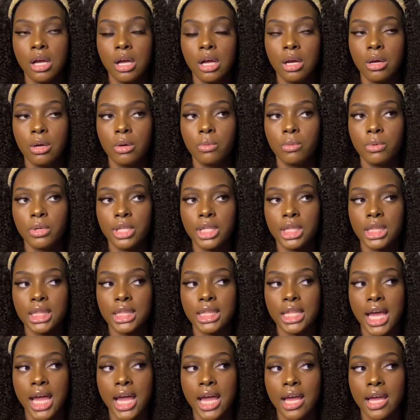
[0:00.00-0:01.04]
with
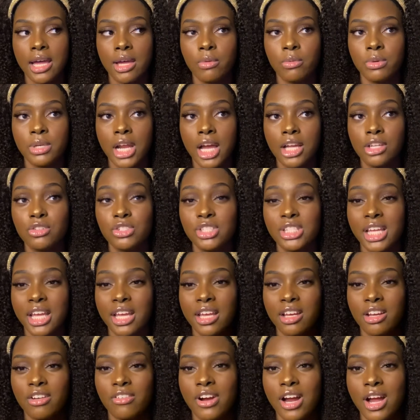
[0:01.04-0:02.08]
that, when I used to
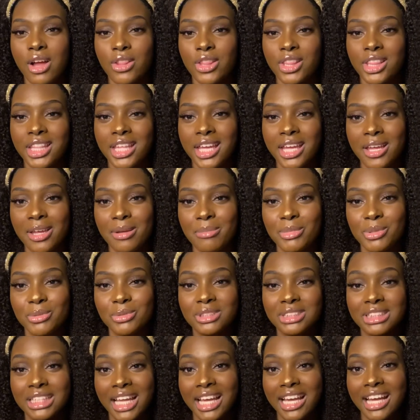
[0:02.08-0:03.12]
hang around them, it
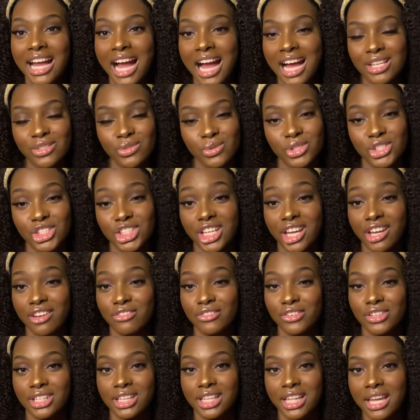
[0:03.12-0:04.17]
was like guys would check
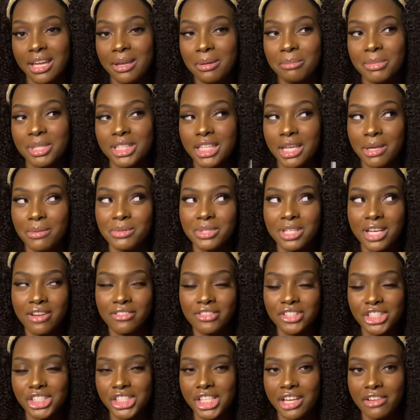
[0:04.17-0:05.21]
for them, but they would
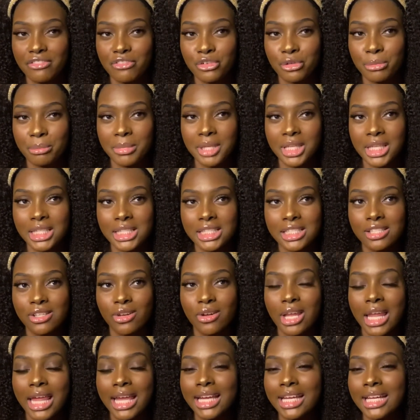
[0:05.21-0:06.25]
never check for me. So
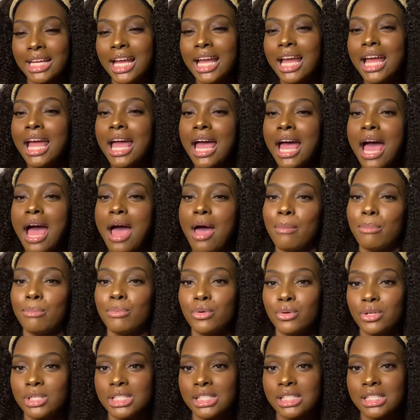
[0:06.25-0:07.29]
like at
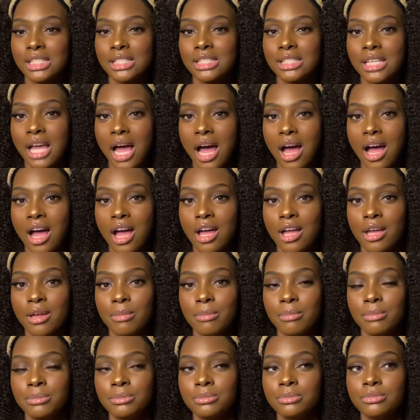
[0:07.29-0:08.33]
points in
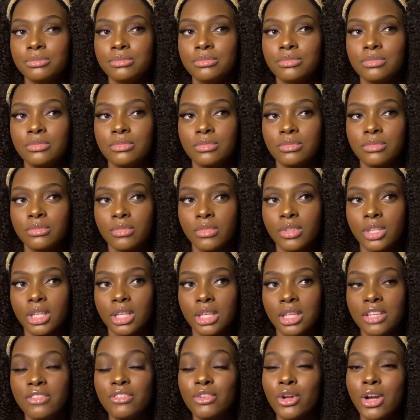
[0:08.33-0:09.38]
time,
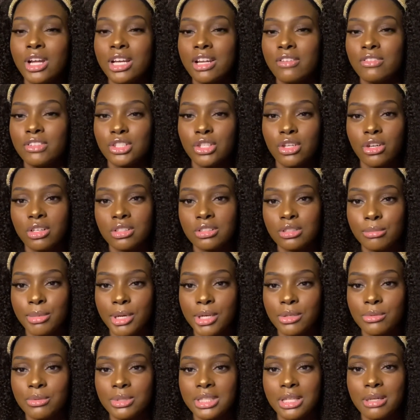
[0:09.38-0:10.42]
even though I never talked about
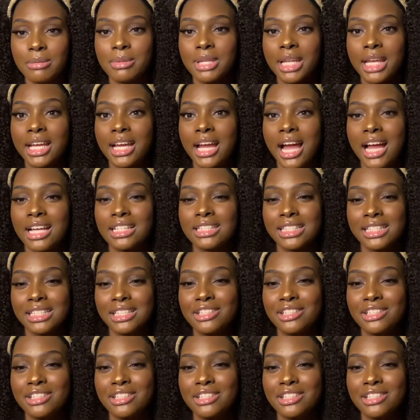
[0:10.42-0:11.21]
it with them, like I did